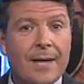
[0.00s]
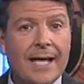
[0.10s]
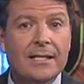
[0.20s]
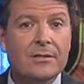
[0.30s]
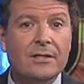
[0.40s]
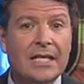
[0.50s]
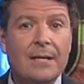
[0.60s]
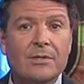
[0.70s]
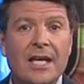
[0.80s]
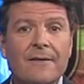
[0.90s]
back his
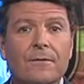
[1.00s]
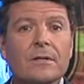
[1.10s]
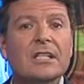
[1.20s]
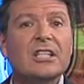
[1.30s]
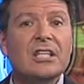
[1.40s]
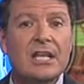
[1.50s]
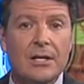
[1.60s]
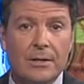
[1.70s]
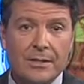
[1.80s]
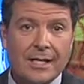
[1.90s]
team's effort
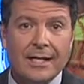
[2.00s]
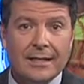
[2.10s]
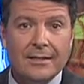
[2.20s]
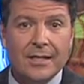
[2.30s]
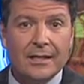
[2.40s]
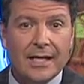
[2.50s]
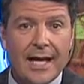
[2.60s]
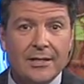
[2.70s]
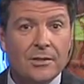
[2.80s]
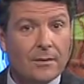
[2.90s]
years. He said the
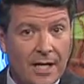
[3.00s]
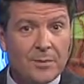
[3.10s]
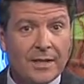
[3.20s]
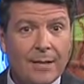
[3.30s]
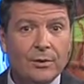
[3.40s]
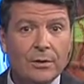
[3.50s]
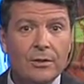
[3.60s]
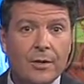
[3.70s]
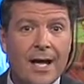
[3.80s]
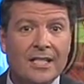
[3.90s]
Ag Center has been able to
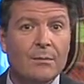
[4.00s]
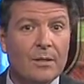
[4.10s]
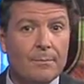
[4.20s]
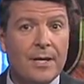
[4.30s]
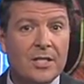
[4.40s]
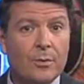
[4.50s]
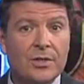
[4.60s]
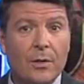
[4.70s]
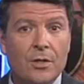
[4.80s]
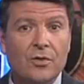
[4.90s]
attract some of the best
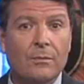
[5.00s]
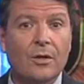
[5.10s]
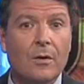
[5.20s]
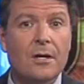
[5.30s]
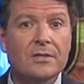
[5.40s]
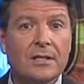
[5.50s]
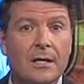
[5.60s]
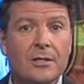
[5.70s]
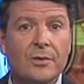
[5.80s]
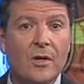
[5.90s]
researchers from across the
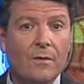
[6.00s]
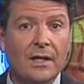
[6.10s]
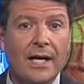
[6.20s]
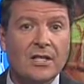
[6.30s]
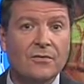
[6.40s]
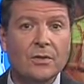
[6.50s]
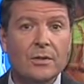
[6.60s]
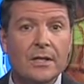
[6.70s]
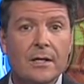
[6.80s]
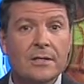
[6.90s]
country over the last few
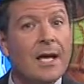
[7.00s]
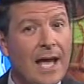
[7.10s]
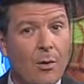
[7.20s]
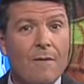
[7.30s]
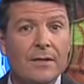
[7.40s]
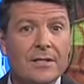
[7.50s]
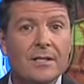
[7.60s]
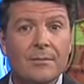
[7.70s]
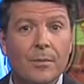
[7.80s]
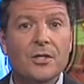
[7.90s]
years. However, he
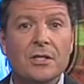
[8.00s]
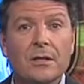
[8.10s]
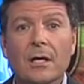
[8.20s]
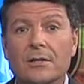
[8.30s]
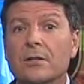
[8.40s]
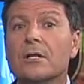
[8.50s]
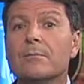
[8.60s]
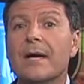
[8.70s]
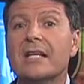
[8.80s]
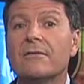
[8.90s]
said budget cuts
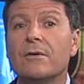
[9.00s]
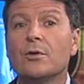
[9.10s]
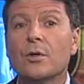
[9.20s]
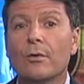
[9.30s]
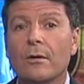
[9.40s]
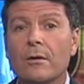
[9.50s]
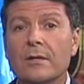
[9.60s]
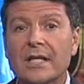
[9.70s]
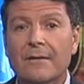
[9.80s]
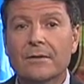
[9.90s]
could make future
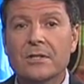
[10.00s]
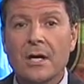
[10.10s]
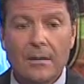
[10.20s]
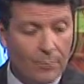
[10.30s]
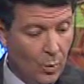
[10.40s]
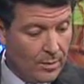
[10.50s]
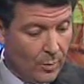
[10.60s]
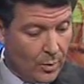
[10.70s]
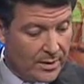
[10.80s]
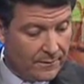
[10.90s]
recruiting efforts more and
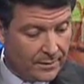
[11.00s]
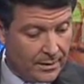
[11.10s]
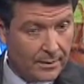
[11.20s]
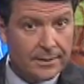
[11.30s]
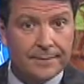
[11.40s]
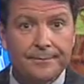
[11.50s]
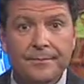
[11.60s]
more difficult.